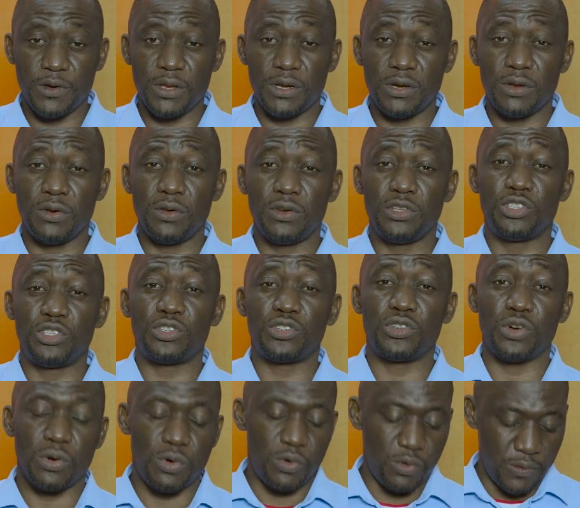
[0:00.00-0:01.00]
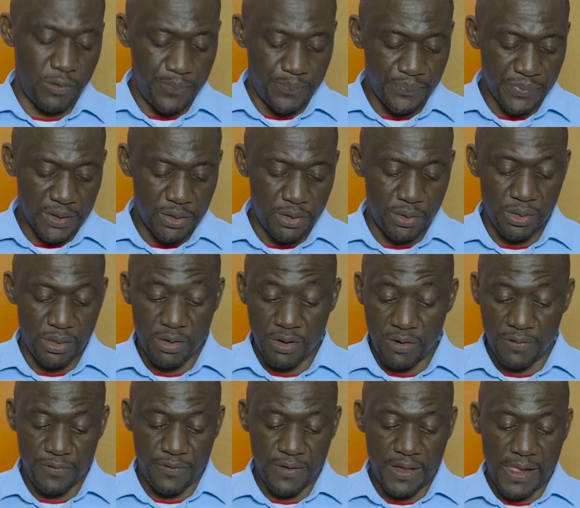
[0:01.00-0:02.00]
You're not going to struggle to
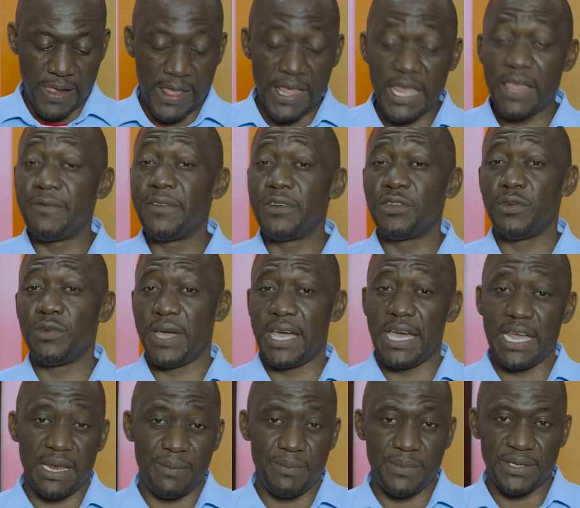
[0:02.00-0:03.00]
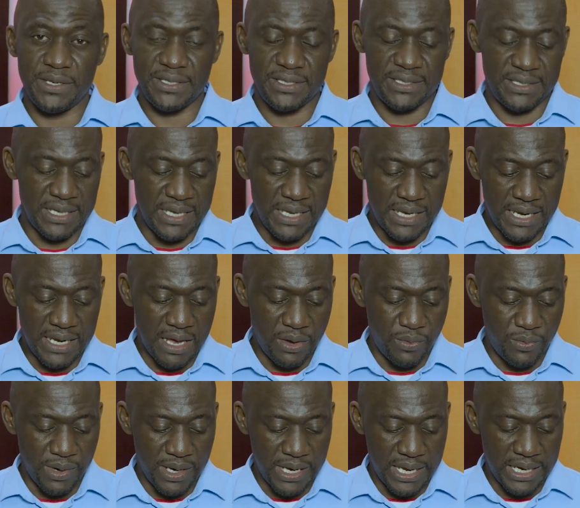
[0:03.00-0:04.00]
love even your enemies,
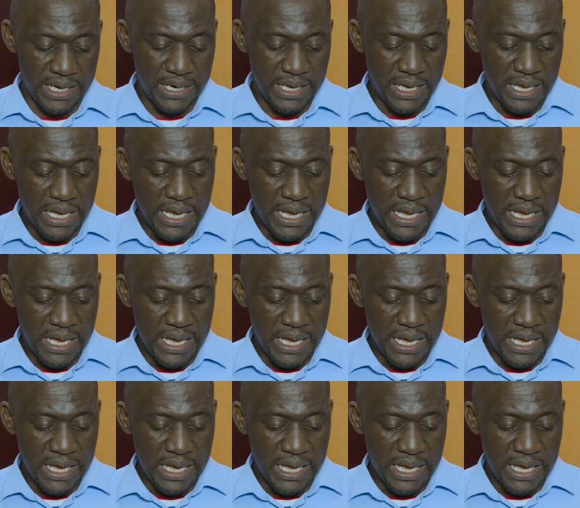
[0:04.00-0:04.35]
like we learn.